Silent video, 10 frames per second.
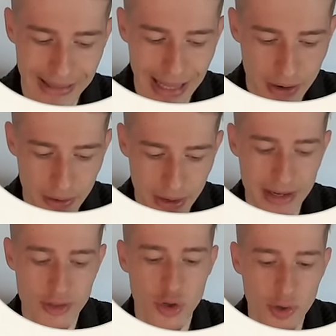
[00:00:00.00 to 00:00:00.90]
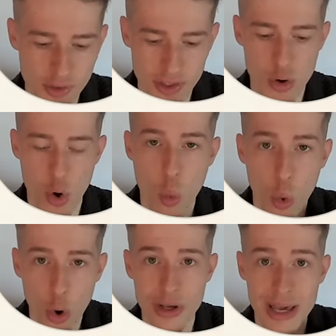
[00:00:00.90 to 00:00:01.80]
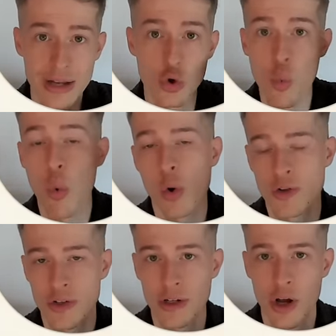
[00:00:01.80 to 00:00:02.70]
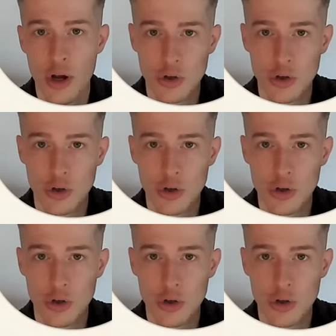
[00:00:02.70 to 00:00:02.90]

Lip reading: that are in this constant working towards it,